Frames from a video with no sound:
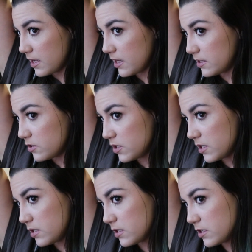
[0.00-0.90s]
and
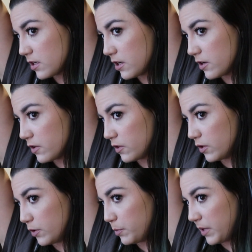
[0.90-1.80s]
just start
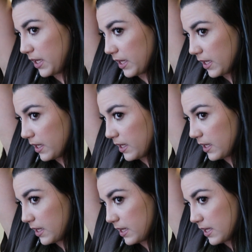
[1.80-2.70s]
looping it
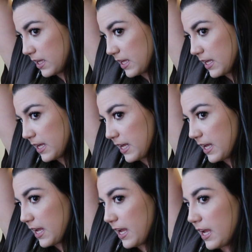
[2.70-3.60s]

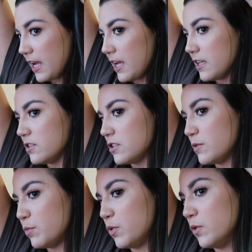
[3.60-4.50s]
and
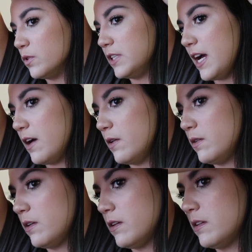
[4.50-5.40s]
just pull down,
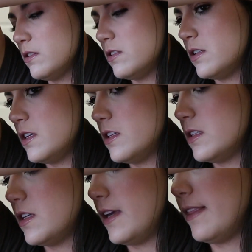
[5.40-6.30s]

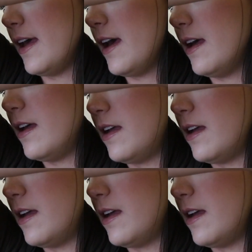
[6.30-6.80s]
just like that.